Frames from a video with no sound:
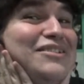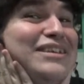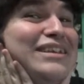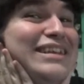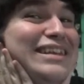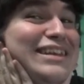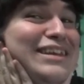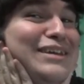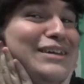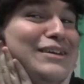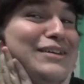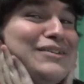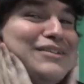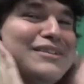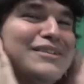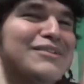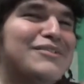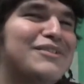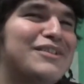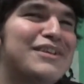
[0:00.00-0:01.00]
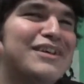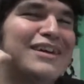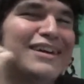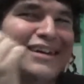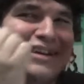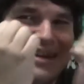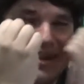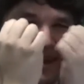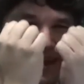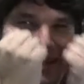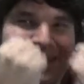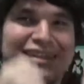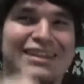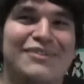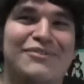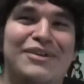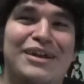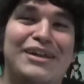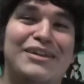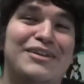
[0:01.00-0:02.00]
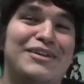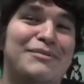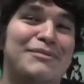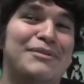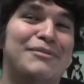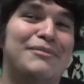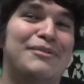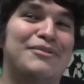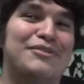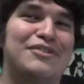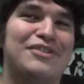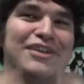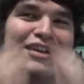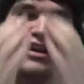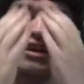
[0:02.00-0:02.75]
cute," and I was like, "Uh," and then when I look at mom, I was just like,